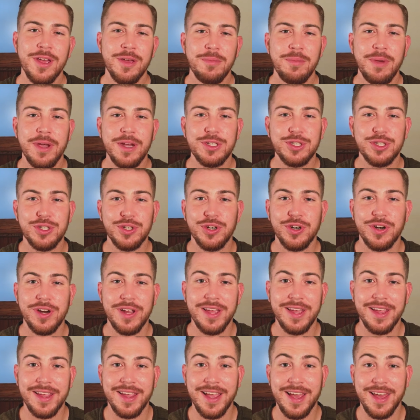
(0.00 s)
make sure
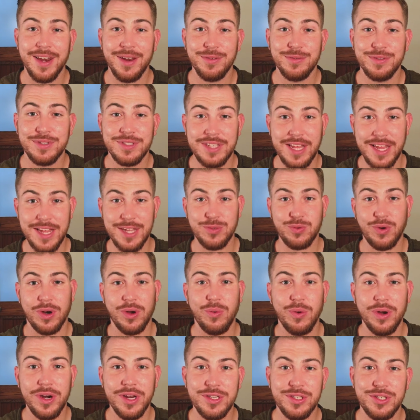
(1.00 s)
it kind of stays where I
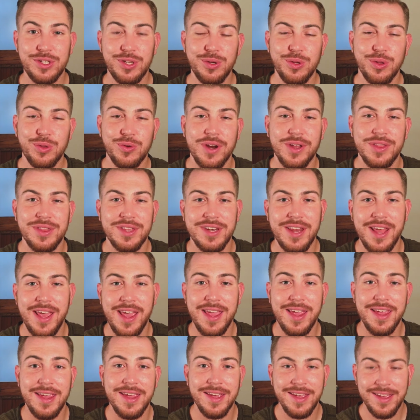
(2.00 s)
want it to throughout the
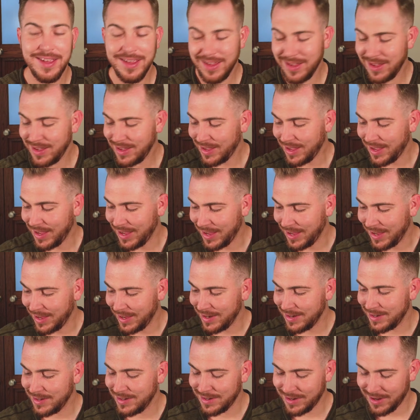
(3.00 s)
day.
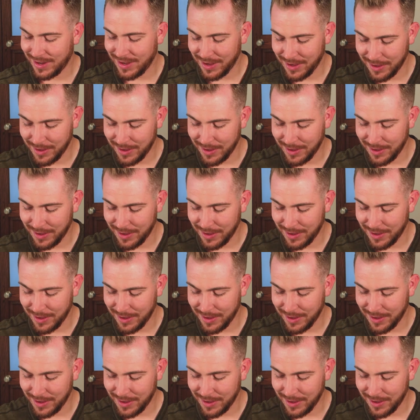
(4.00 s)
And